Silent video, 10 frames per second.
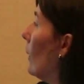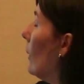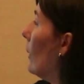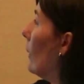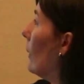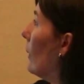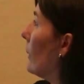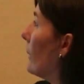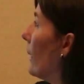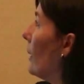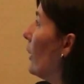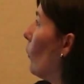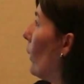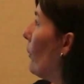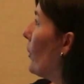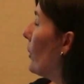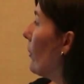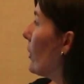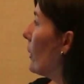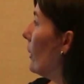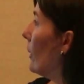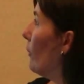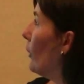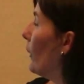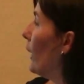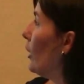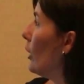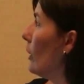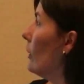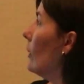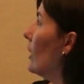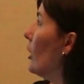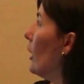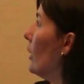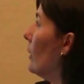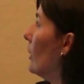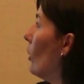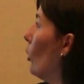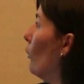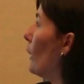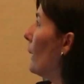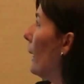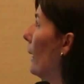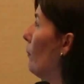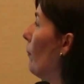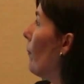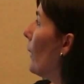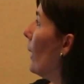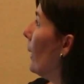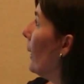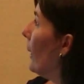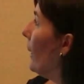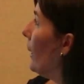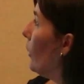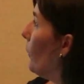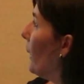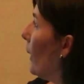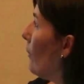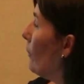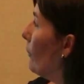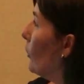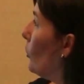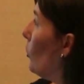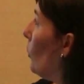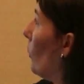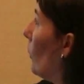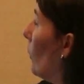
Zernick coefficients, the variation, the changes over time. Here we have 2